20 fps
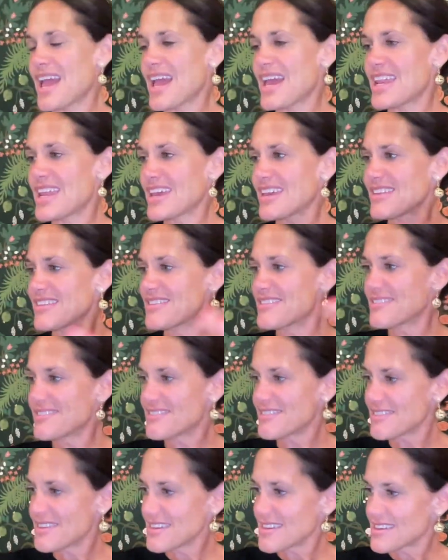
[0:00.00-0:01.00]
And I can
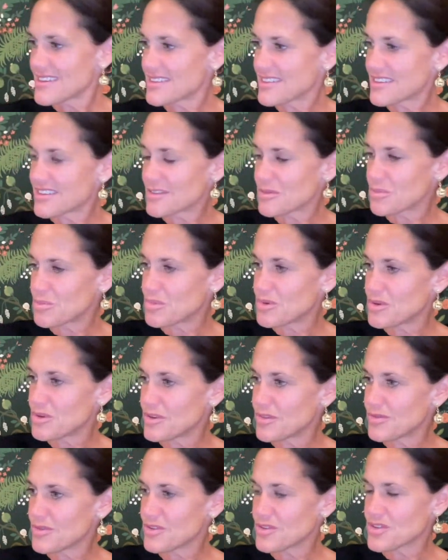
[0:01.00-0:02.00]
see this
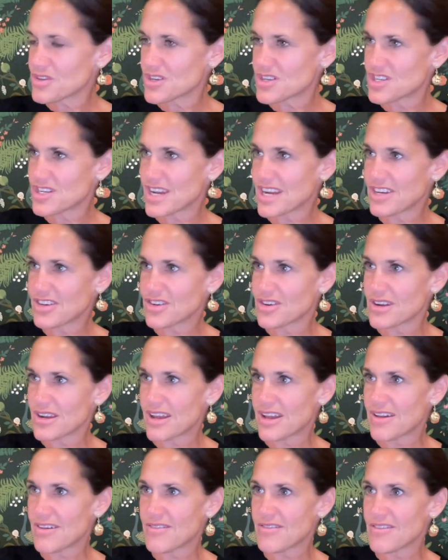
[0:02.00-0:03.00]
beautiful trajectory
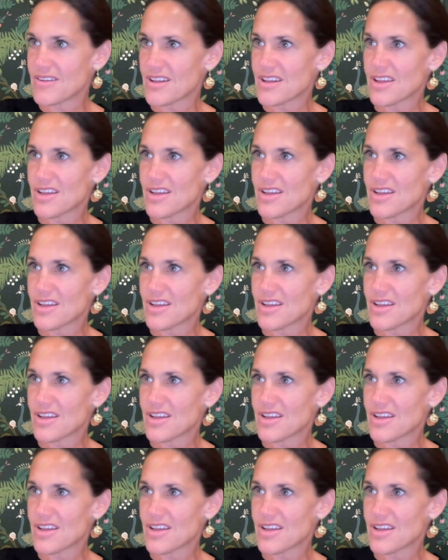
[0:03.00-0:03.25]
of